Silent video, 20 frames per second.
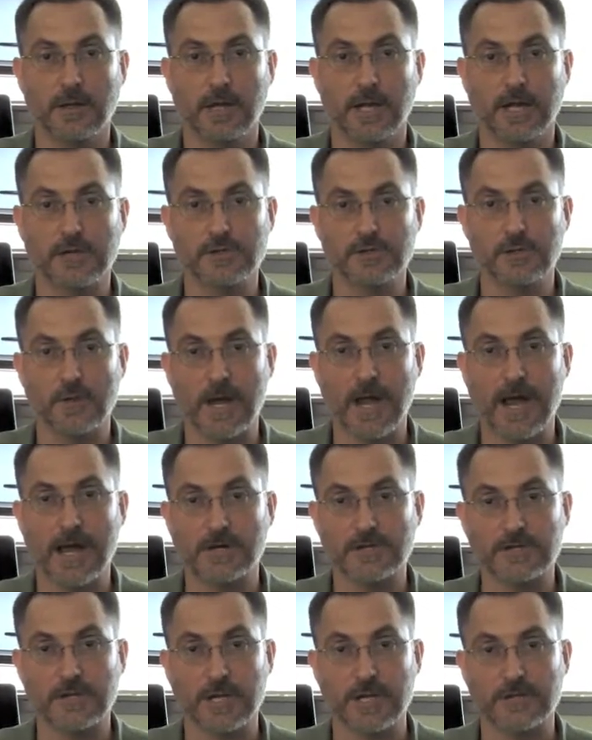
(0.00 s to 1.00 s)
as you
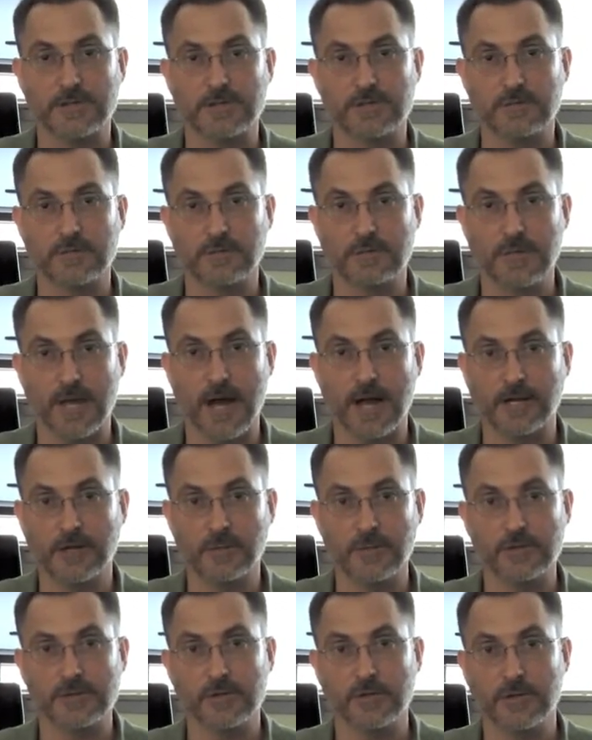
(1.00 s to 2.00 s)
access
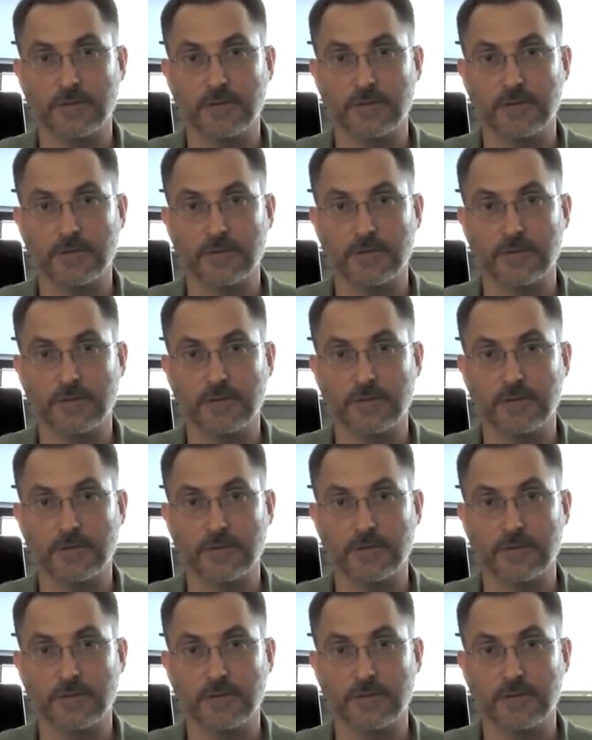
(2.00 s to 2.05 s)
documents and